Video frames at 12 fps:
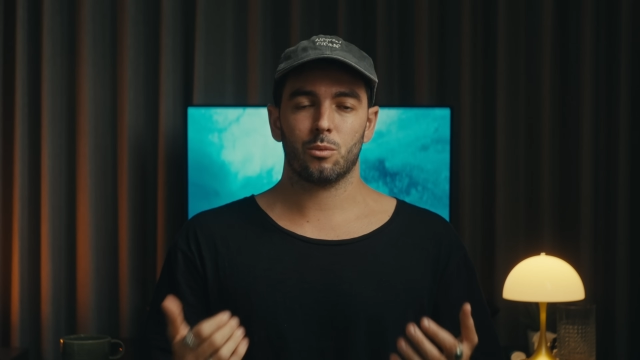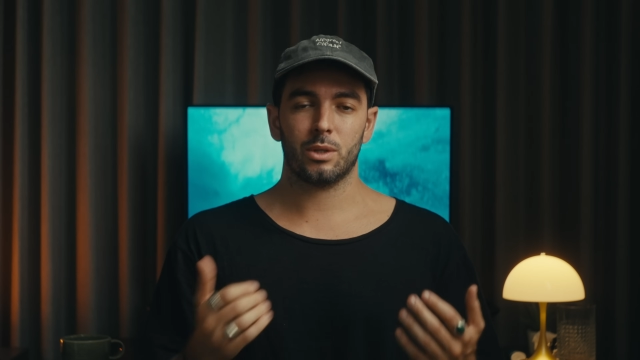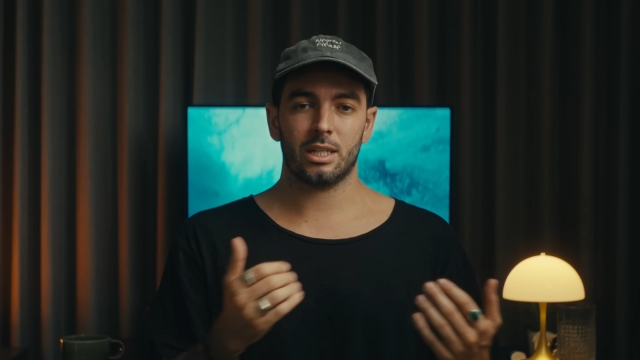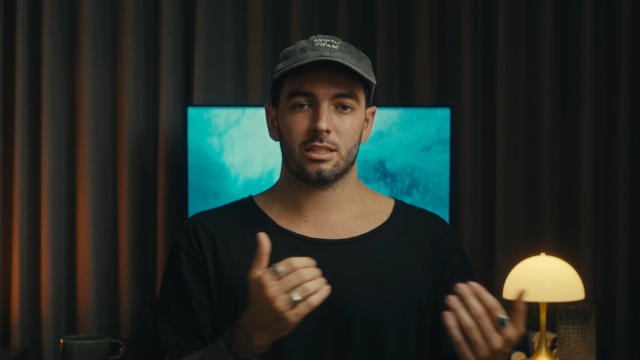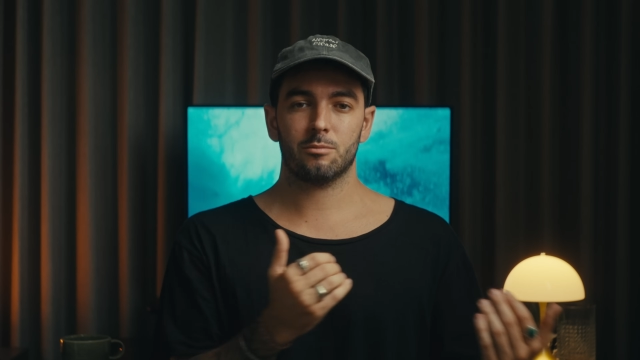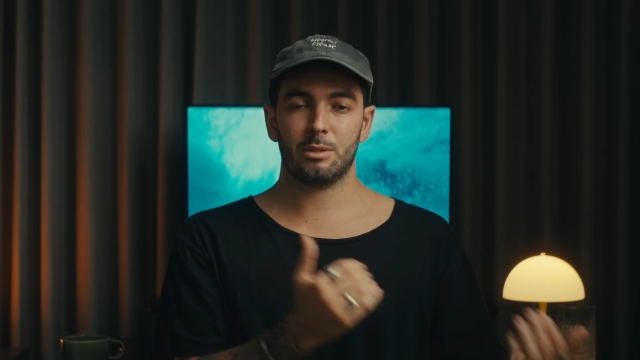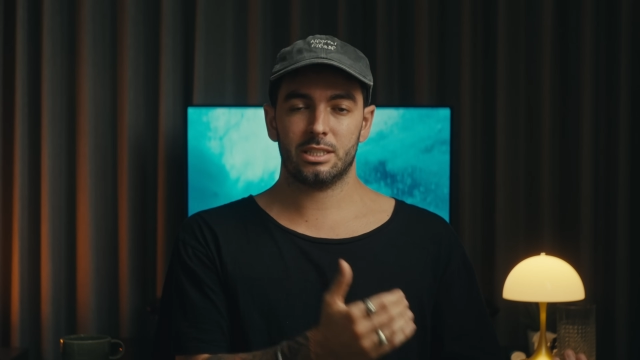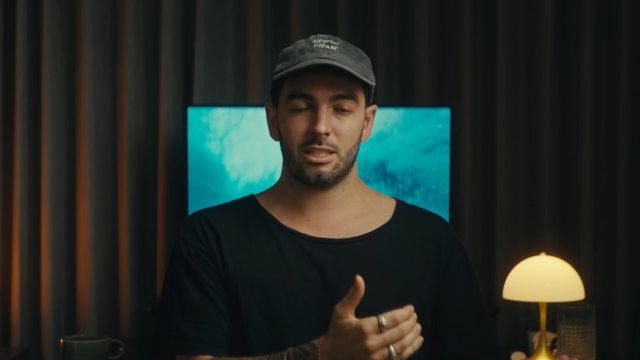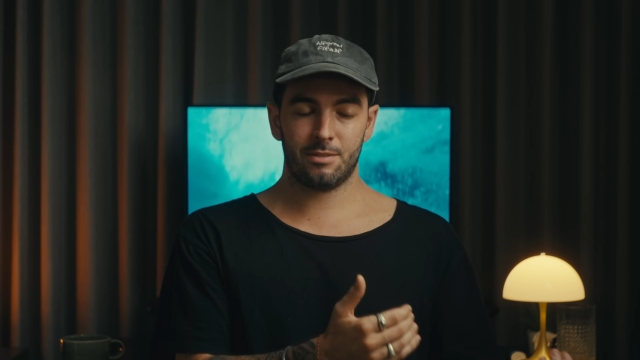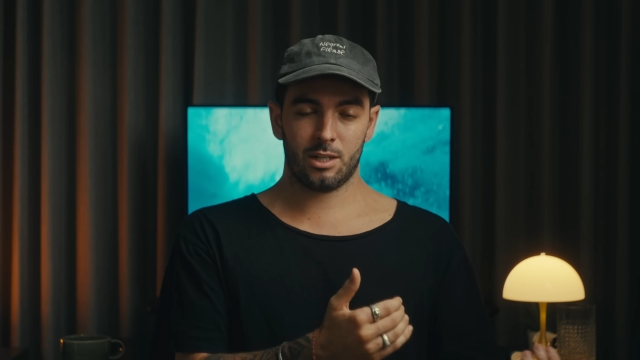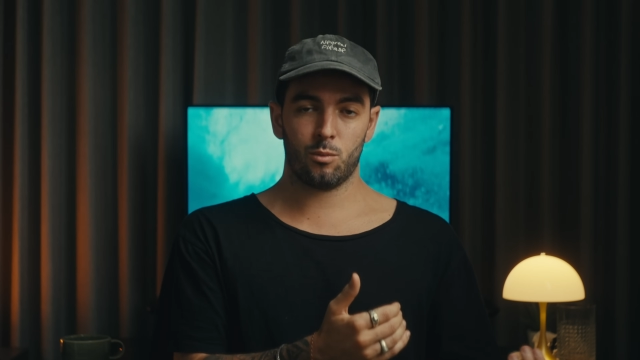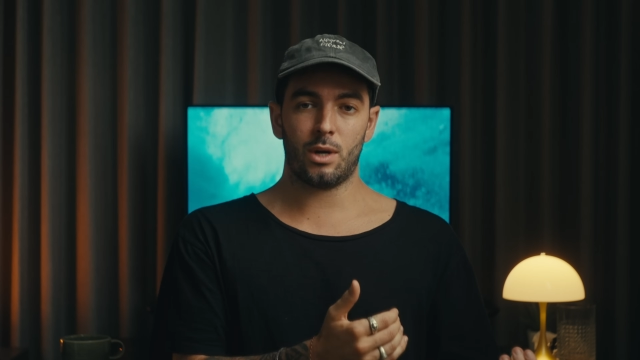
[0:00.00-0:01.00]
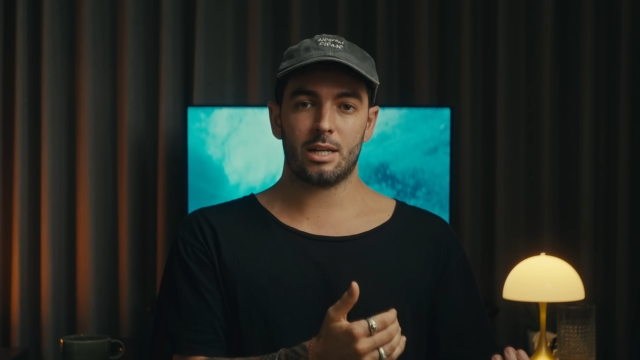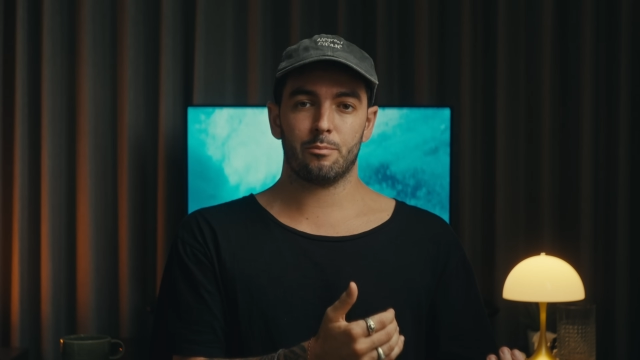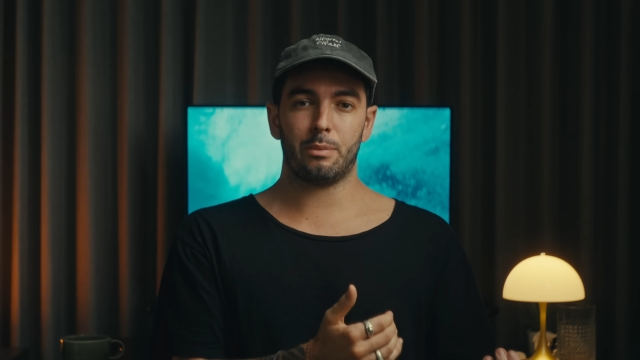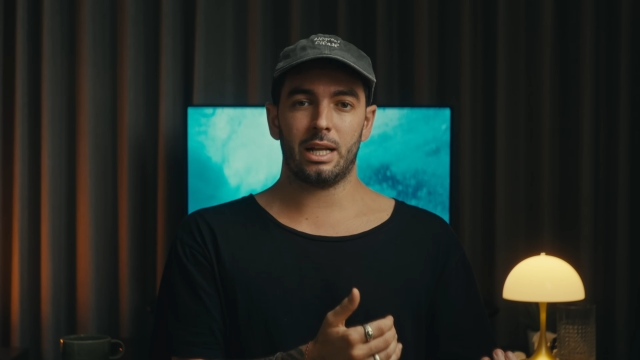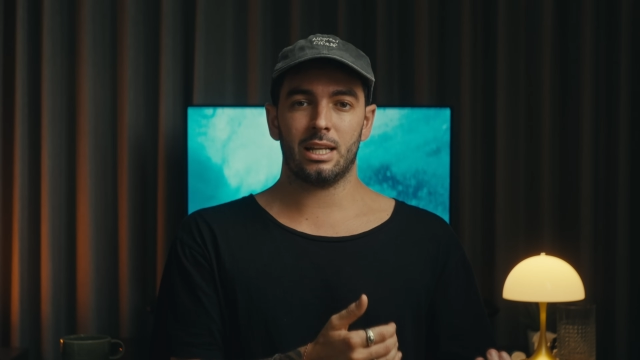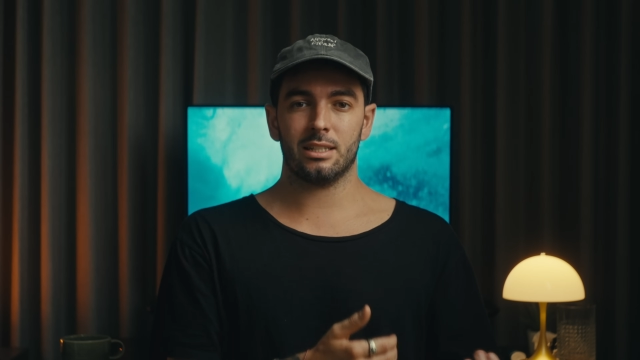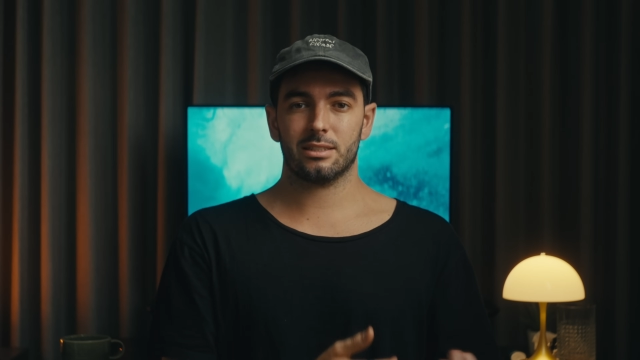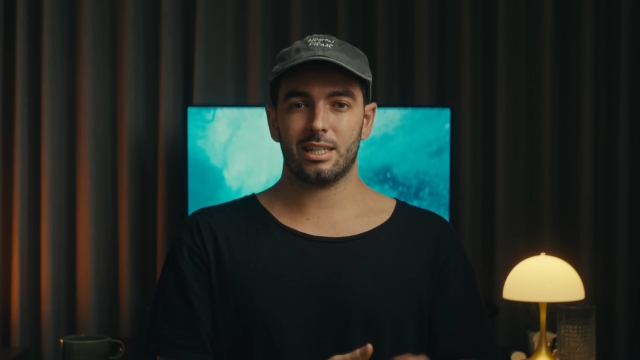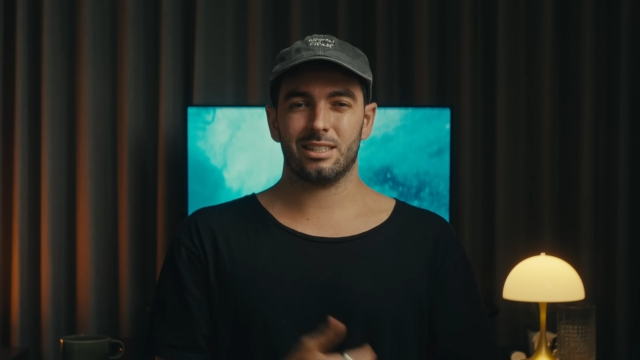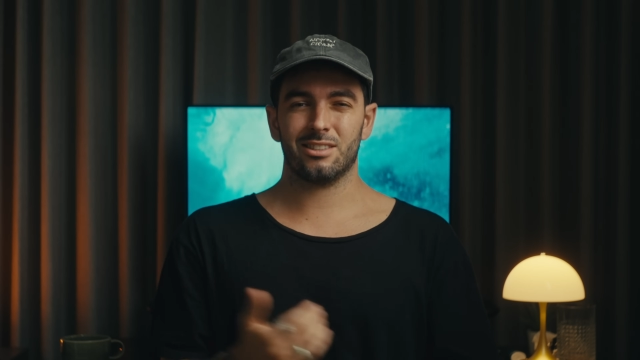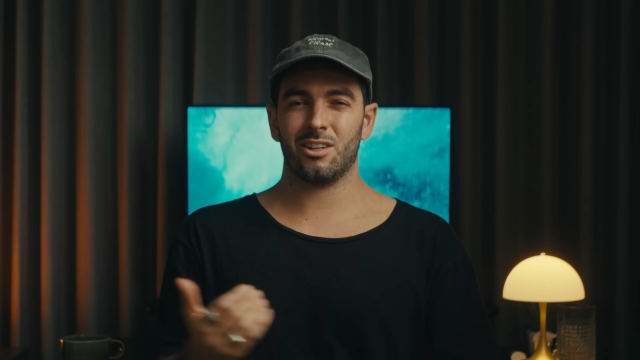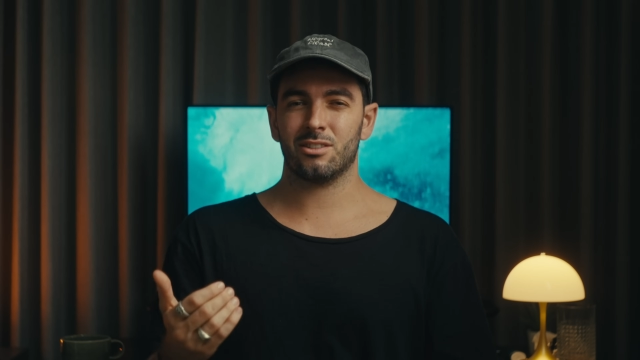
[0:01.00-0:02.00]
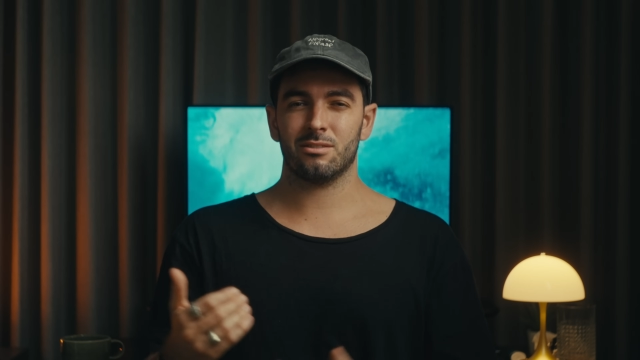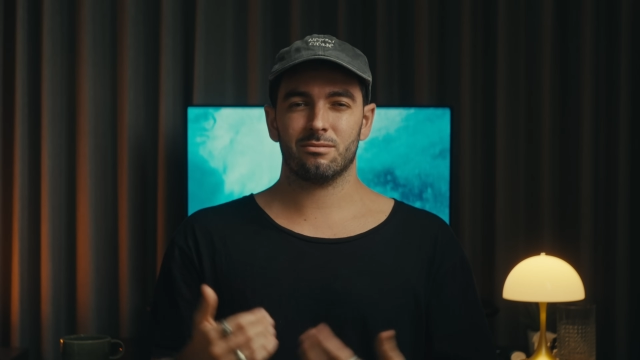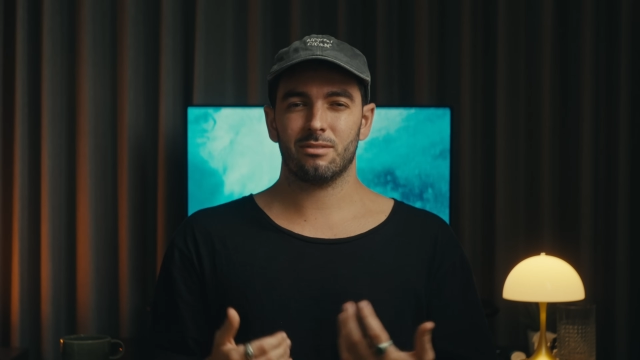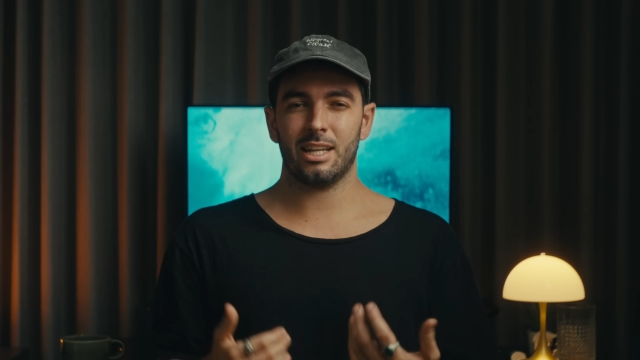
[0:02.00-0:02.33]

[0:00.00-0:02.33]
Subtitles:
with a specific white balance and don't